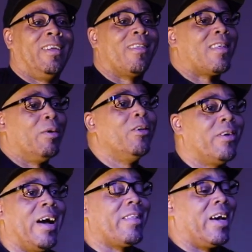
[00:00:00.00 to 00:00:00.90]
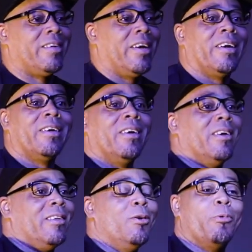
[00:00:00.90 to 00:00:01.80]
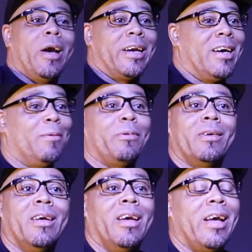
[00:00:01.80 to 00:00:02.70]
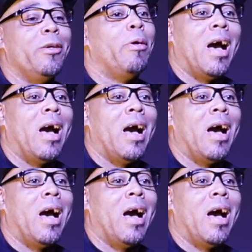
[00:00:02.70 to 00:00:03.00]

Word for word: And some of you guys out there, you wake up and you